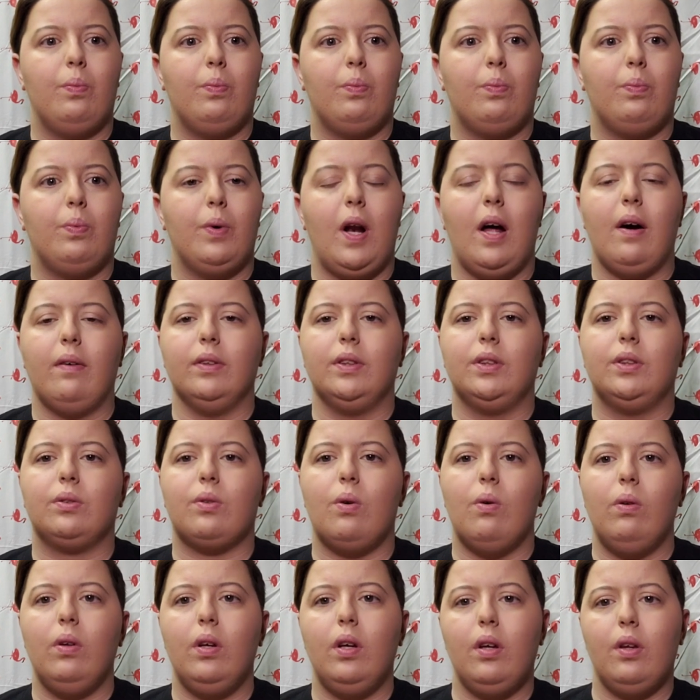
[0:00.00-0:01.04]
when I was
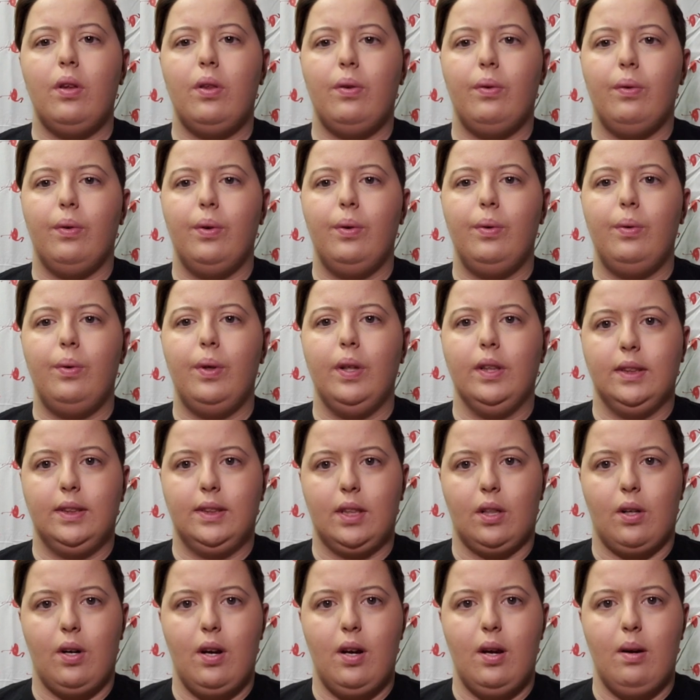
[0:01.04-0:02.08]
scrolling through
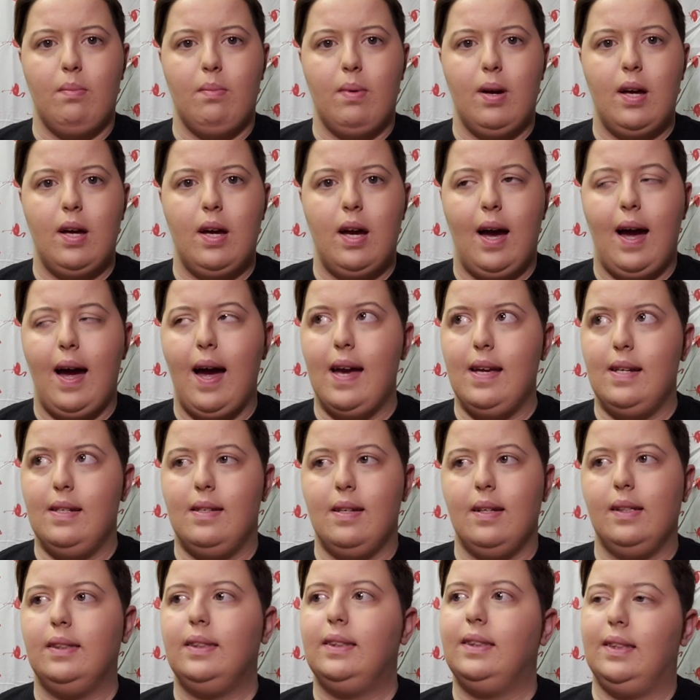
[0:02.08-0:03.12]
Instagram, I
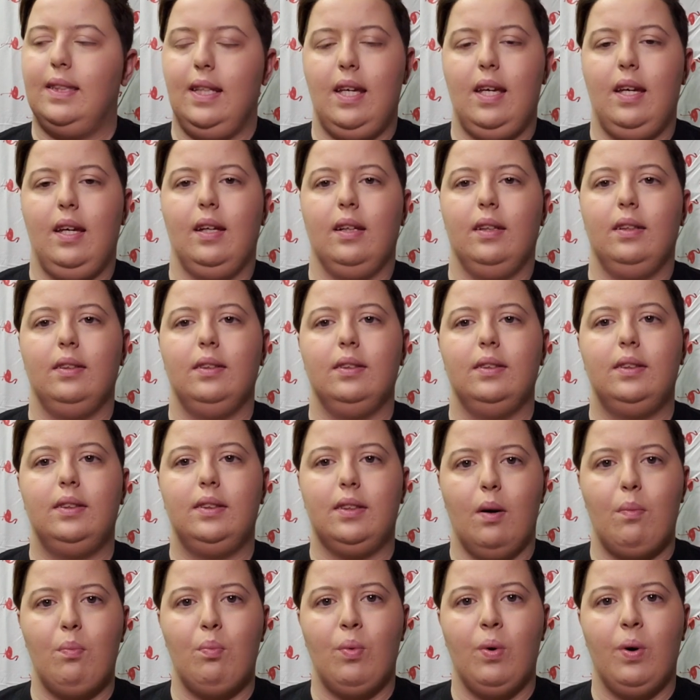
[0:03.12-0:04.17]
did see
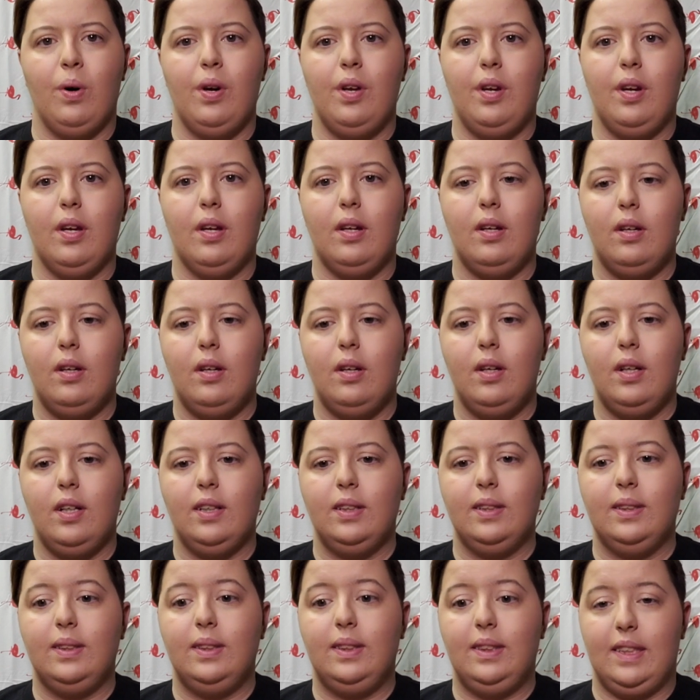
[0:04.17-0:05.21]
someone
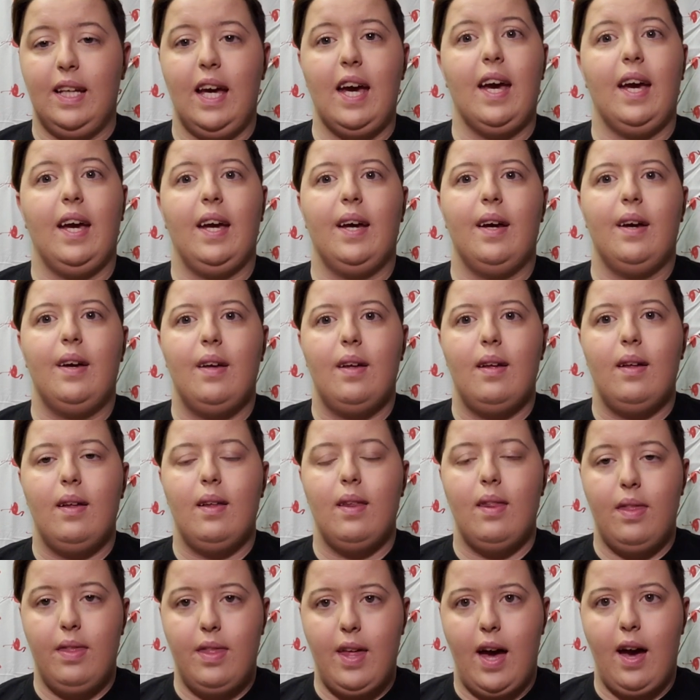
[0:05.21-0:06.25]
say
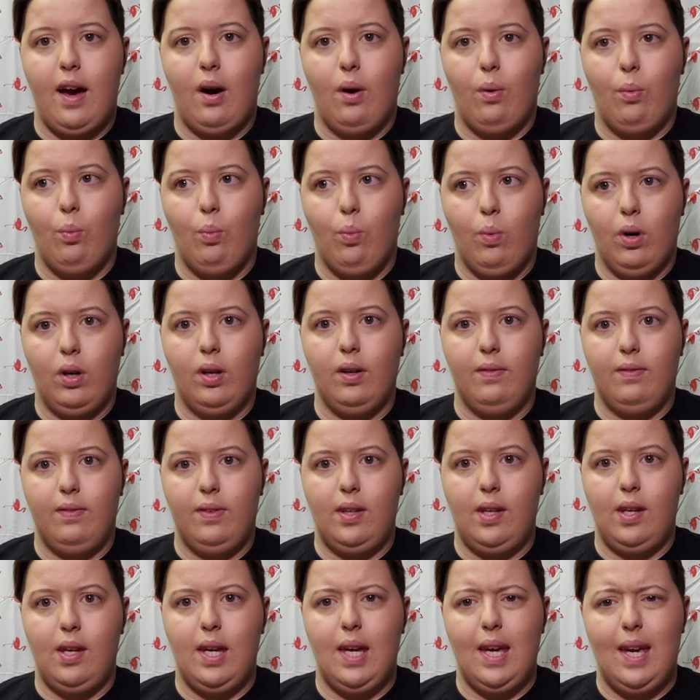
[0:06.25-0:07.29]
that one of
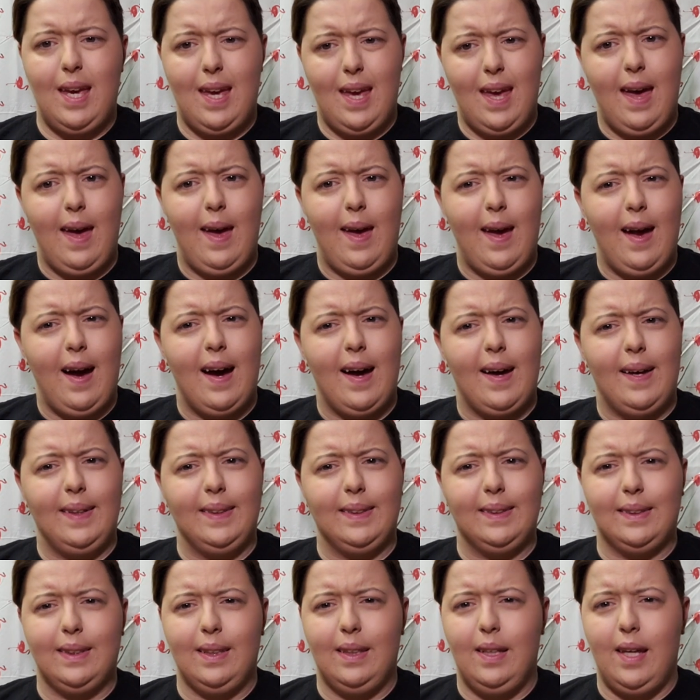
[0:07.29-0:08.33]
the
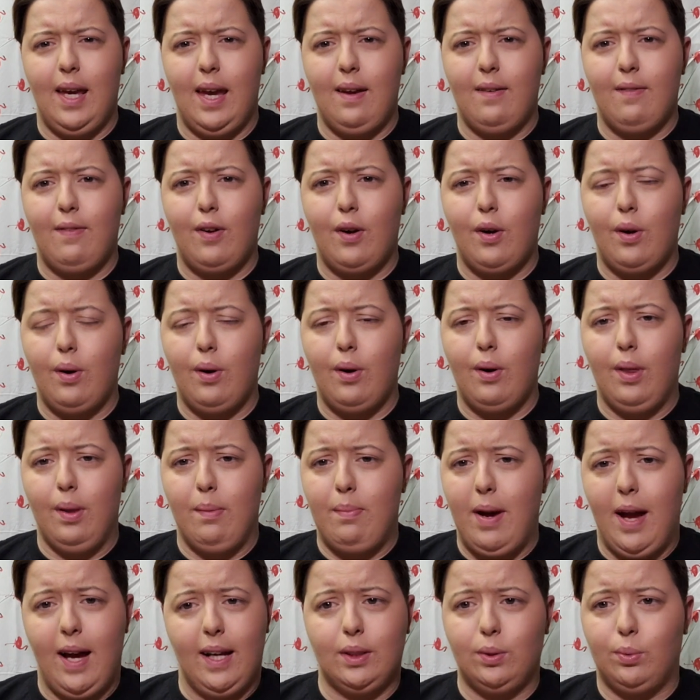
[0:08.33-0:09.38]
AIs gave her the
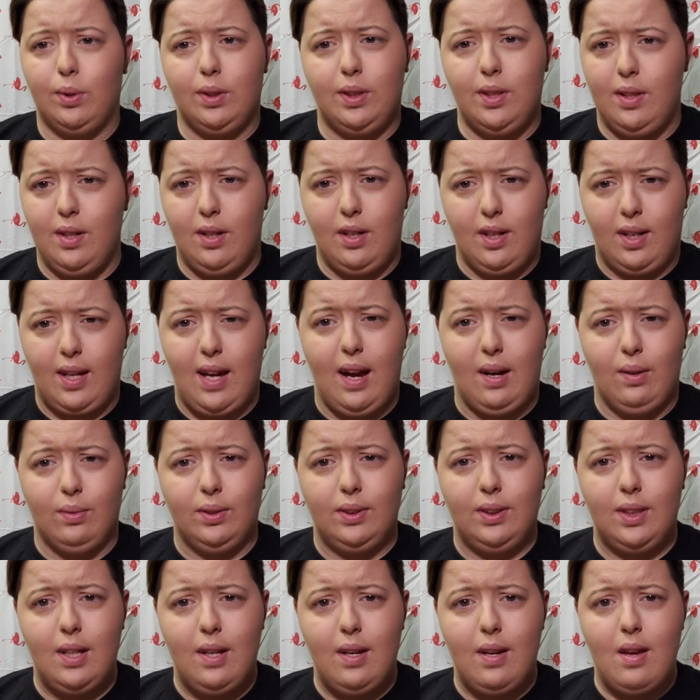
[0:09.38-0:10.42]
password to their
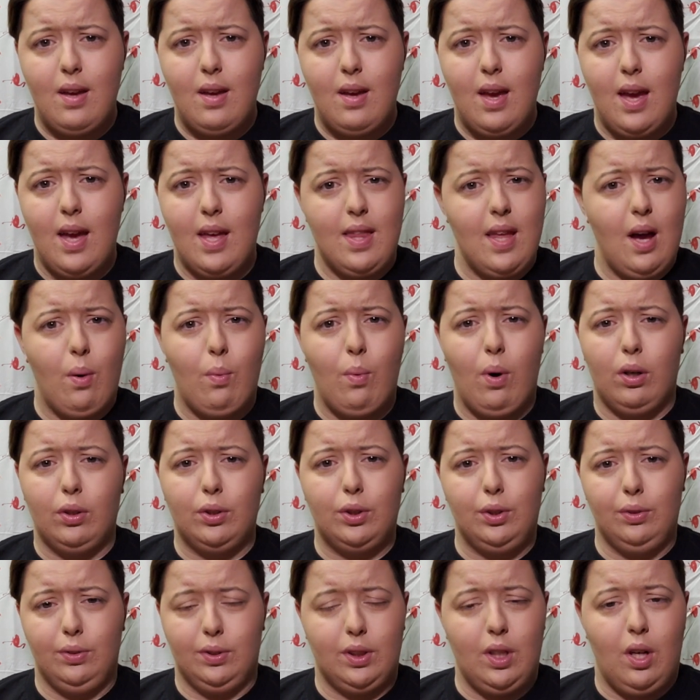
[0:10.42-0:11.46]
account, and that while
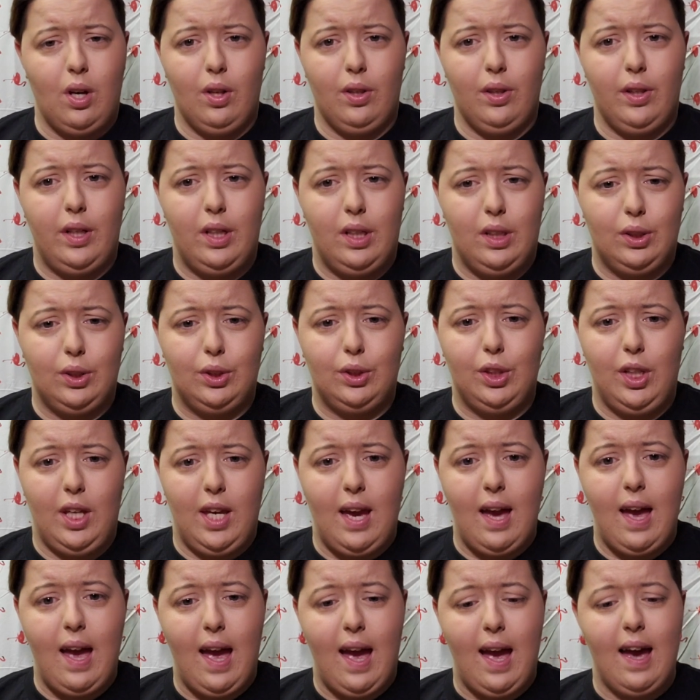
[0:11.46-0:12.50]
she was on there, she
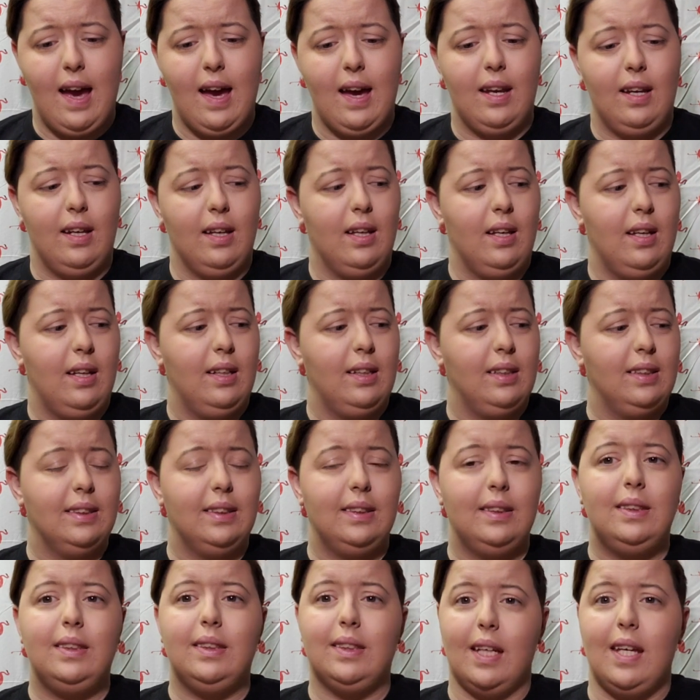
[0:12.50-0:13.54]
had
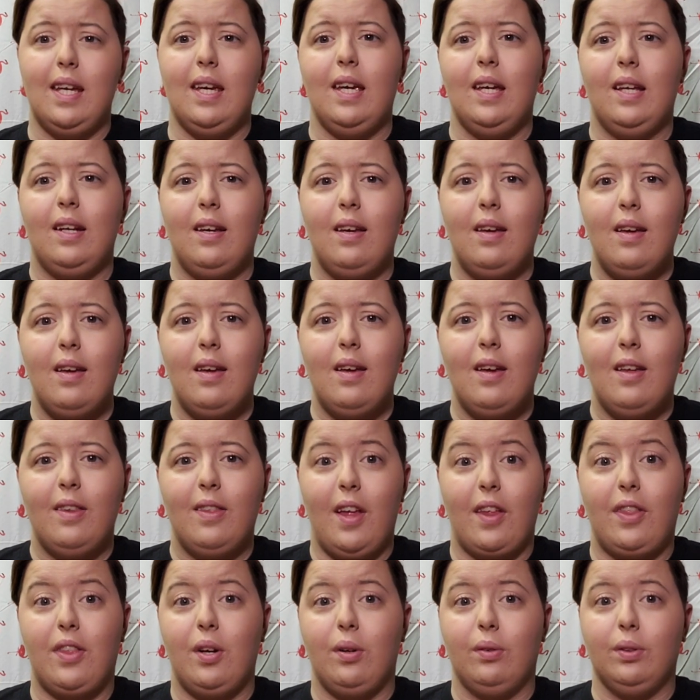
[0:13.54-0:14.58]
seen
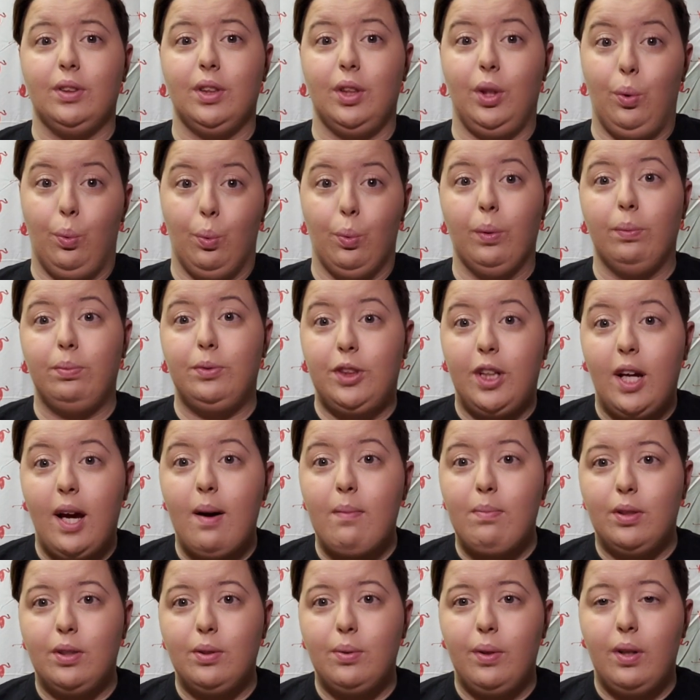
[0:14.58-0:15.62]
that there was a group chat
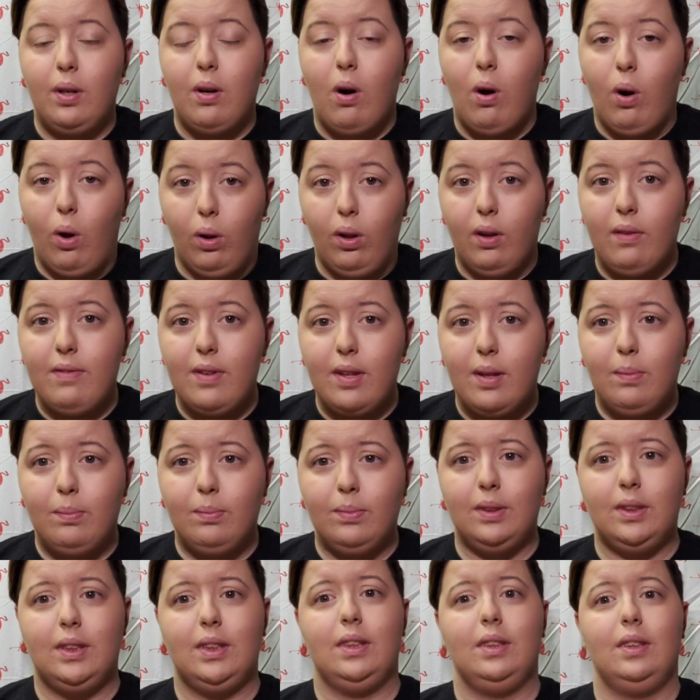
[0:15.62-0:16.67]
between all of
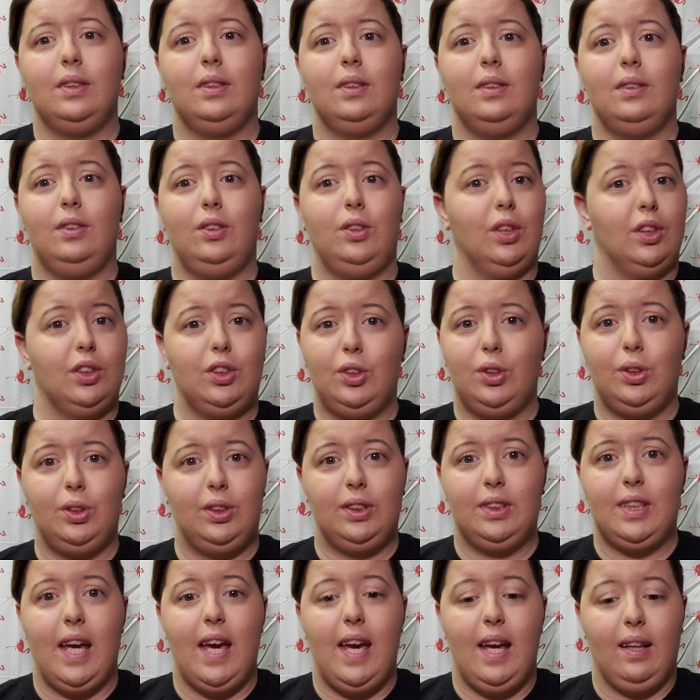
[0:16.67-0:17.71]
them, just
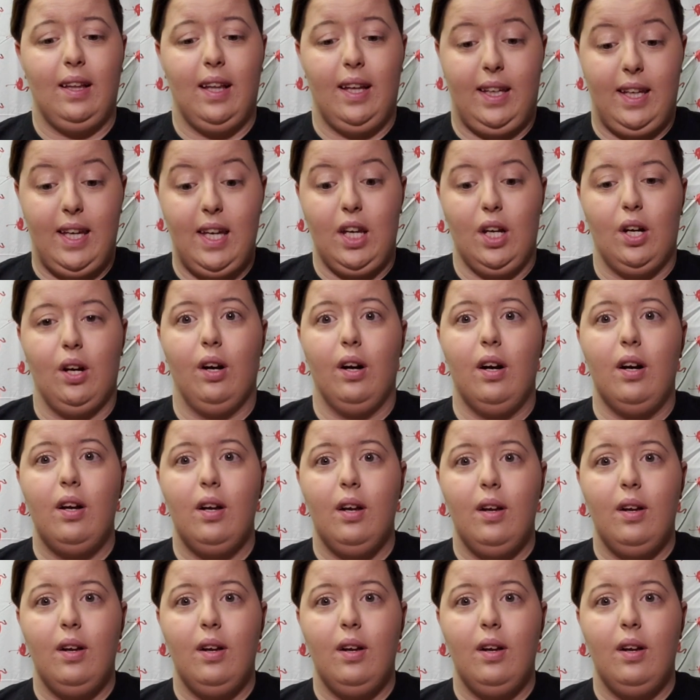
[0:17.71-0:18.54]
saying like, here,